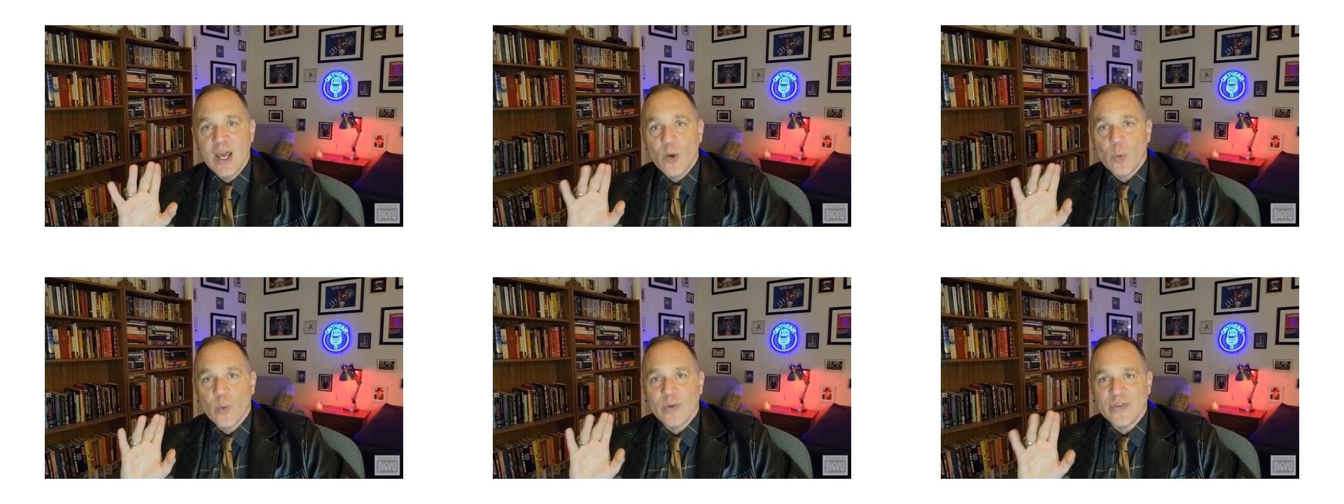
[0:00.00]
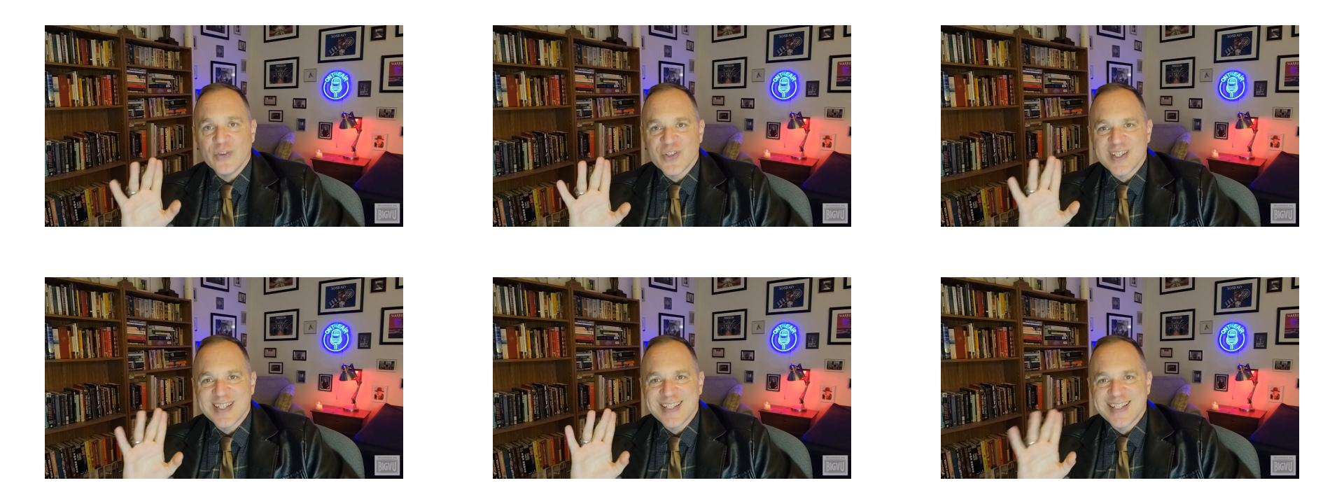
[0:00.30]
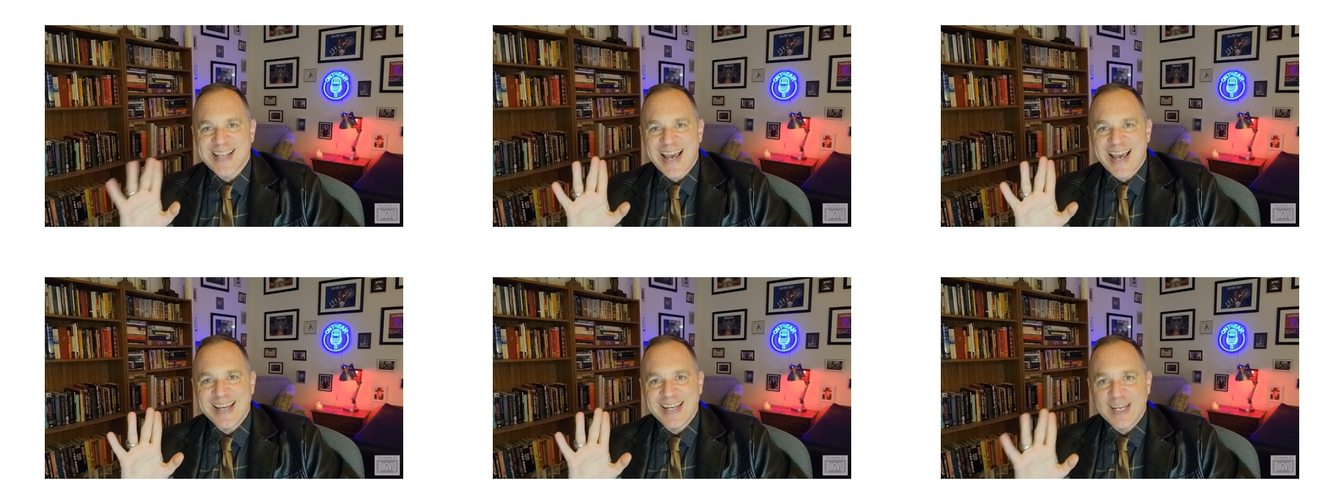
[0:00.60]
whether
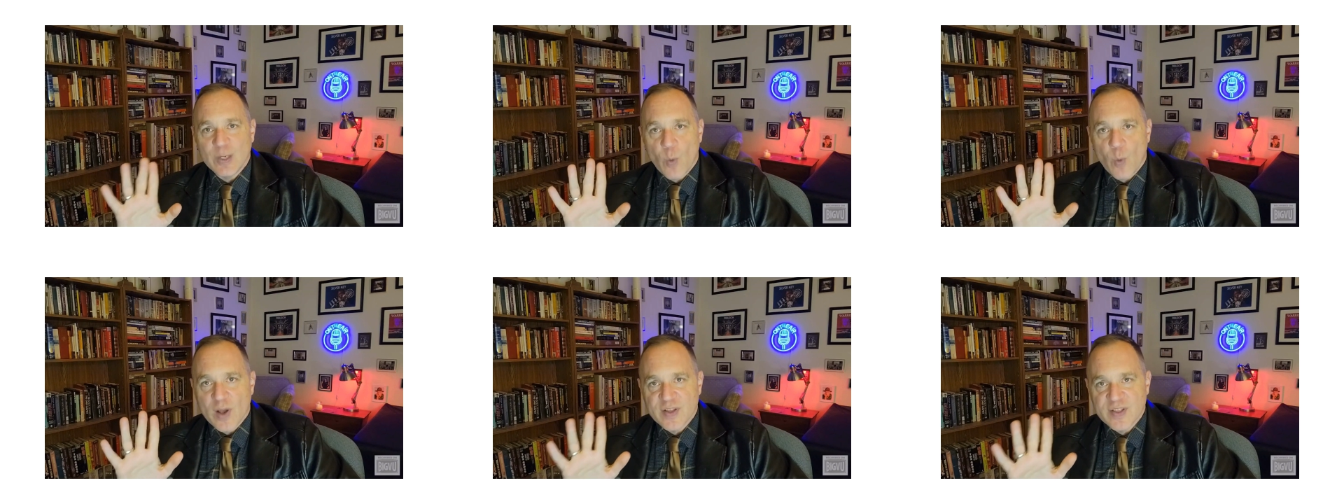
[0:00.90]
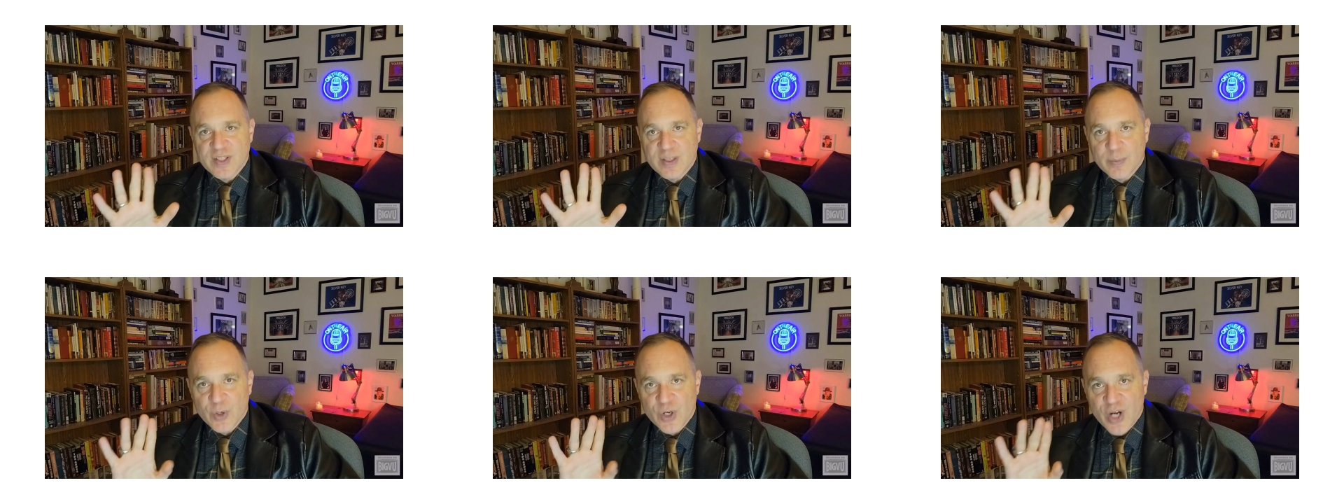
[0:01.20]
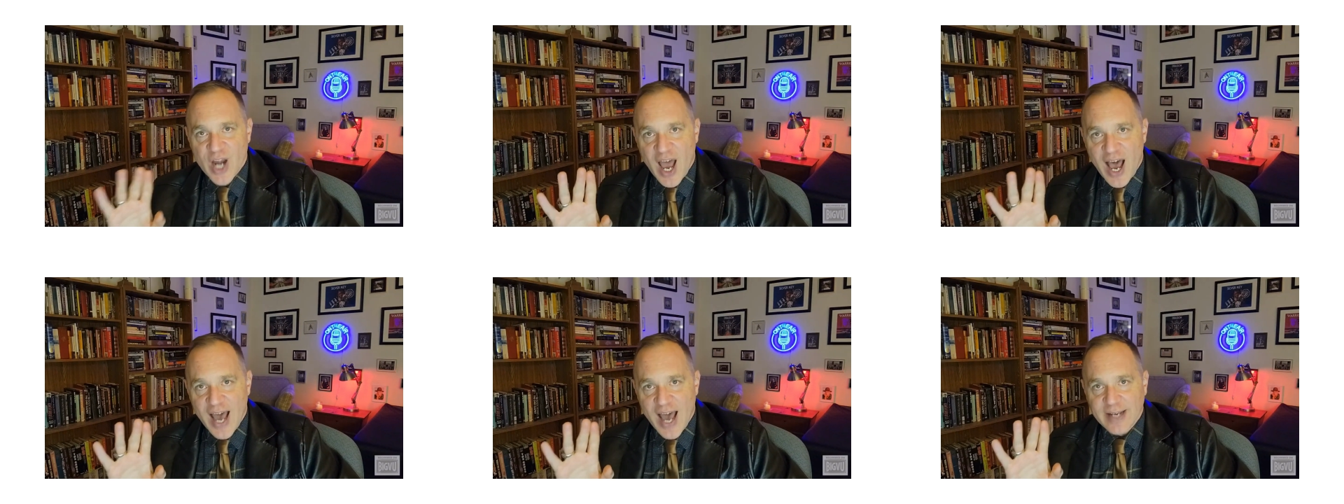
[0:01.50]
society wants them or
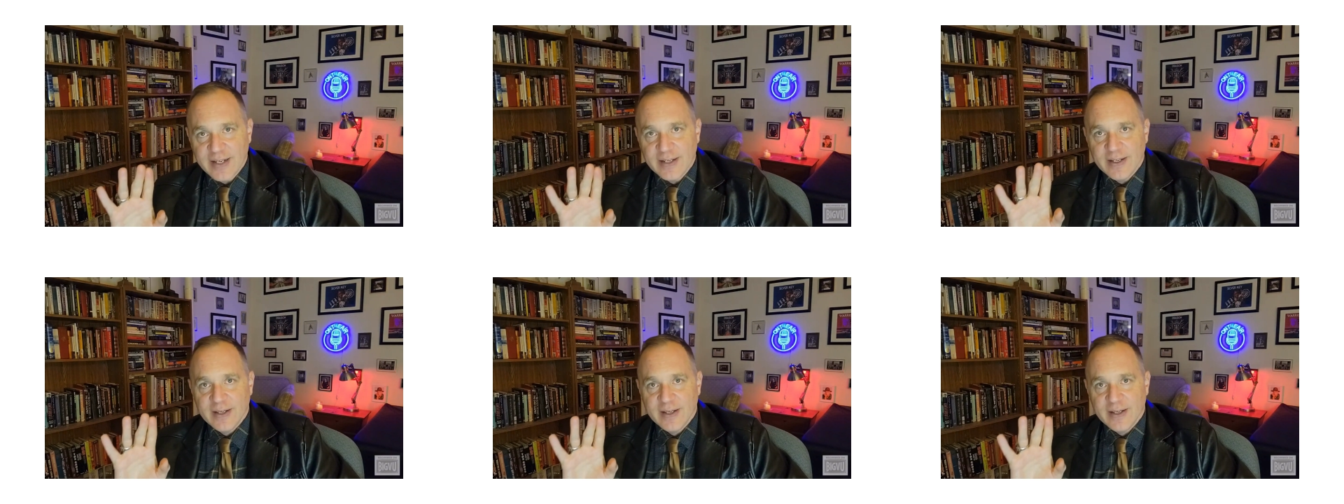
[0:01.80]
not.